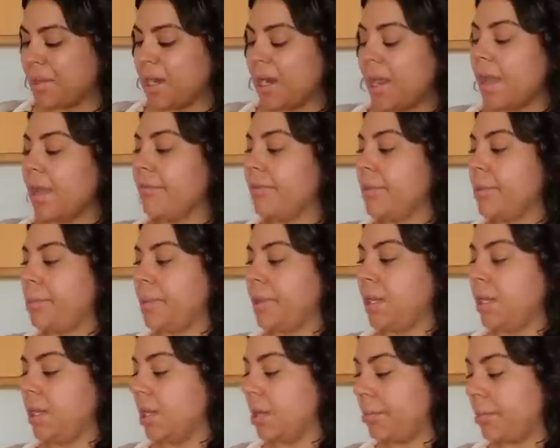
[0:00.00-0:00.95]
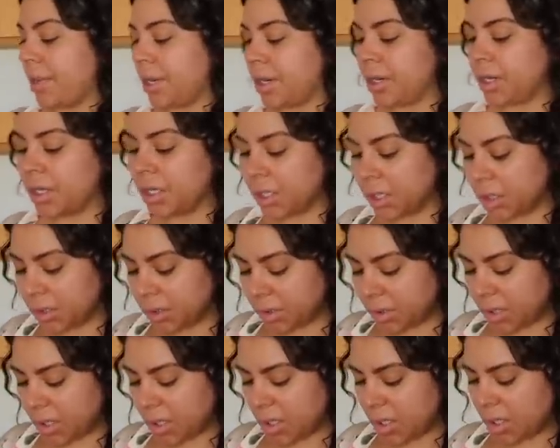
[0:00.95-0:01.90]
gonna have the peanut butter
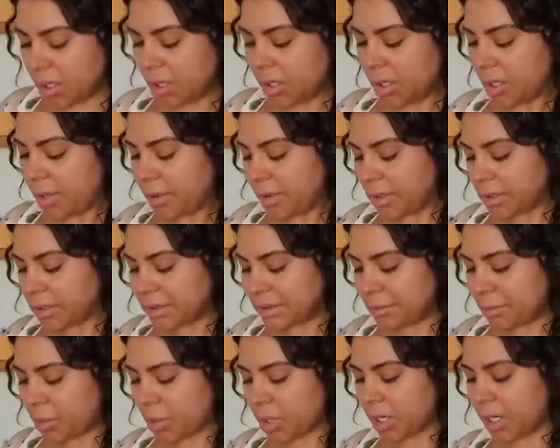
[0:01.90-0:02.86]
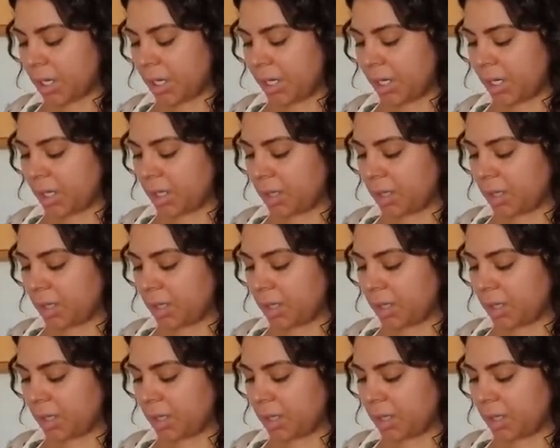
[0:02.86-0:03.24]
this morning